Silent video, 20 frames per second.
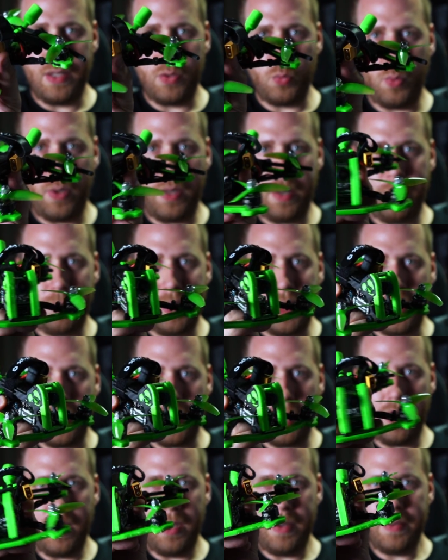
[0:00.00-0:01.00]
it will be
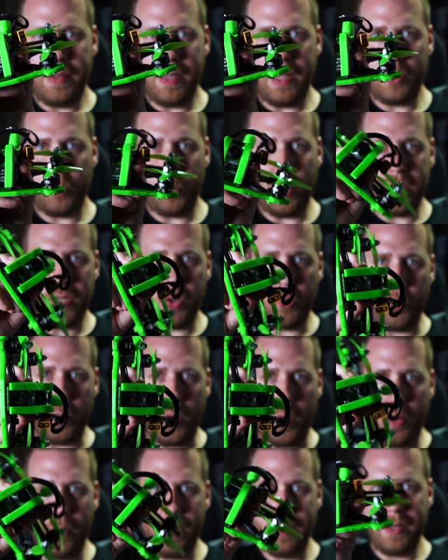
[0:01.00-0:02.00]
yaw, and when you
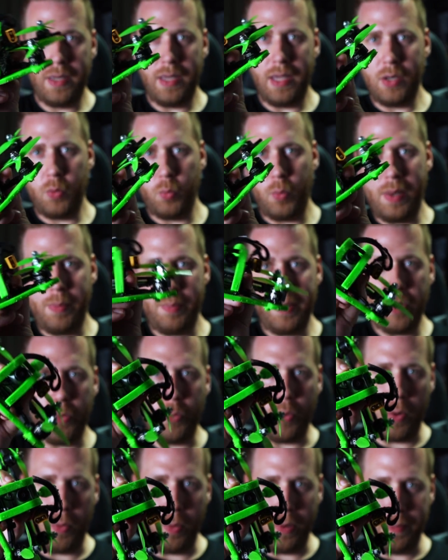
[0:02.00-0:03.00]
roll it will be
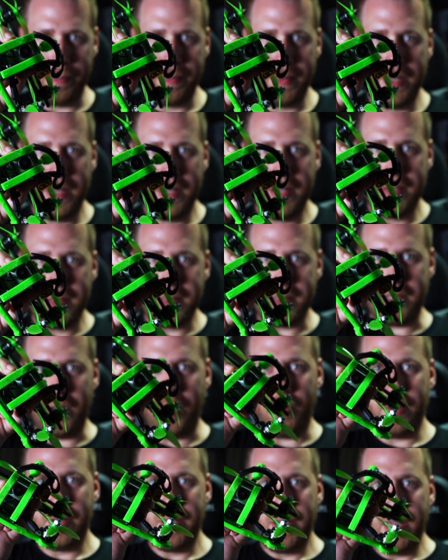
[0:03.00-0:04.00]
roll. So